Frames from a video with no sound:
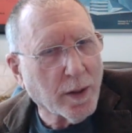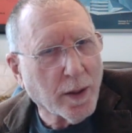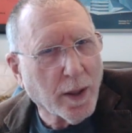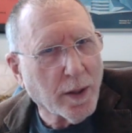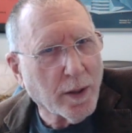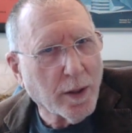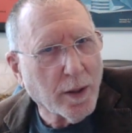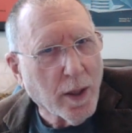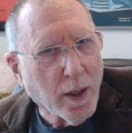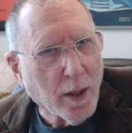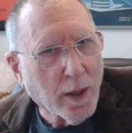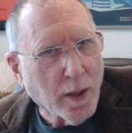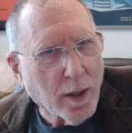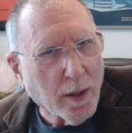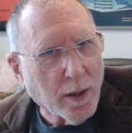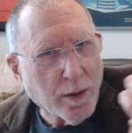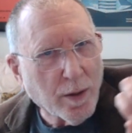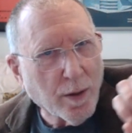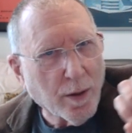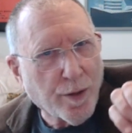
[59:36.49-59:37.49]
and
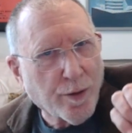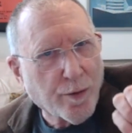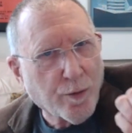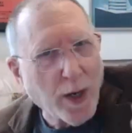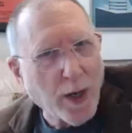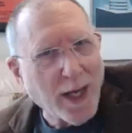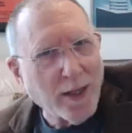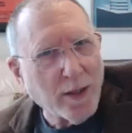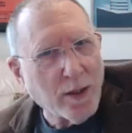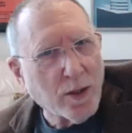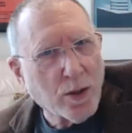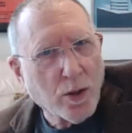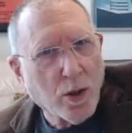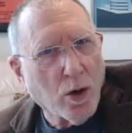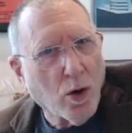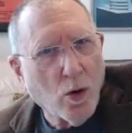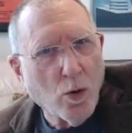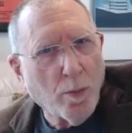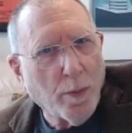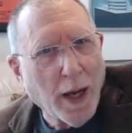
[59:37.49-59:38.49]
the threads
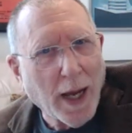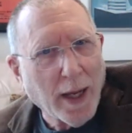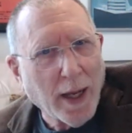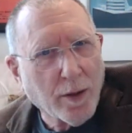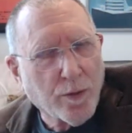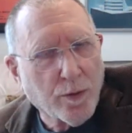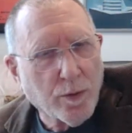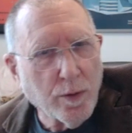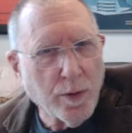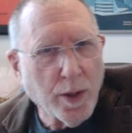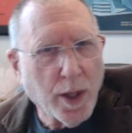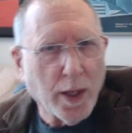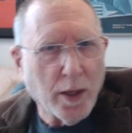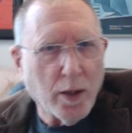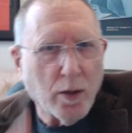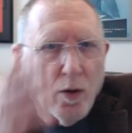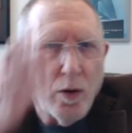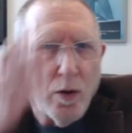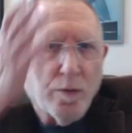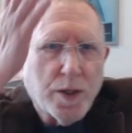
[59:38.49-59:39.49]
go back through that.
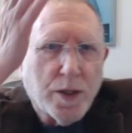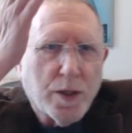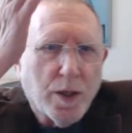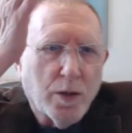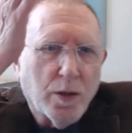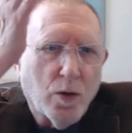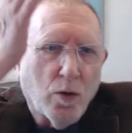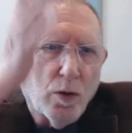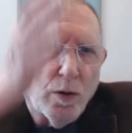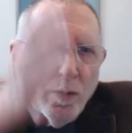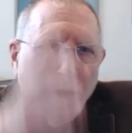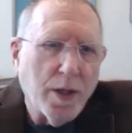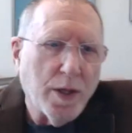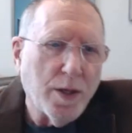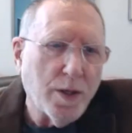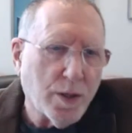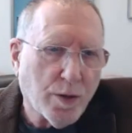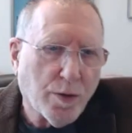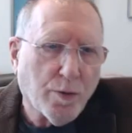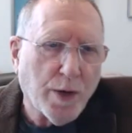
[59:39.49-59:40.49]
And all of a sudden, all of
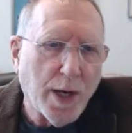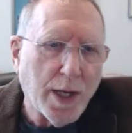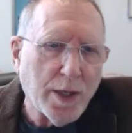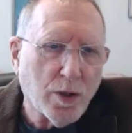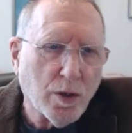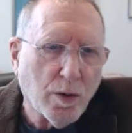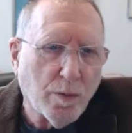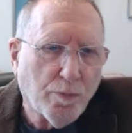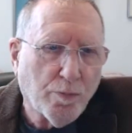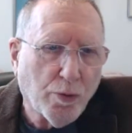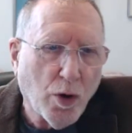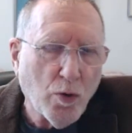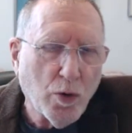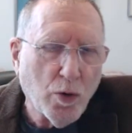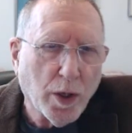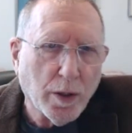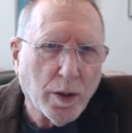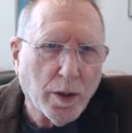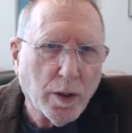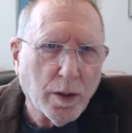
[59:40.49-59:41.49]
these threads are
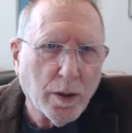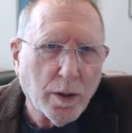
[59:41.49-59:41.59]
broken.